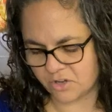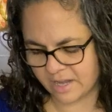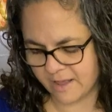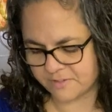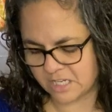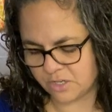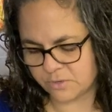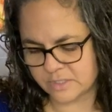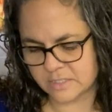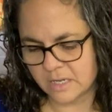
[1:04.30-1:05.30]
you don't have to
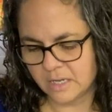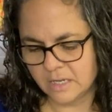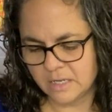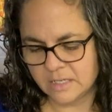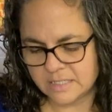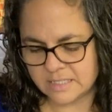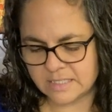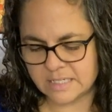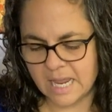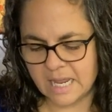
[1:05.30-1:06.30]
use
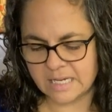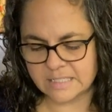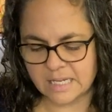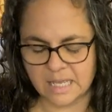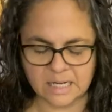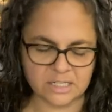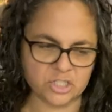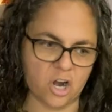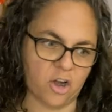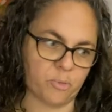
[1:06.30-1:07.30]
stain to get it
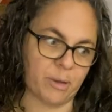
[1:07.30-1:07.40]
dark,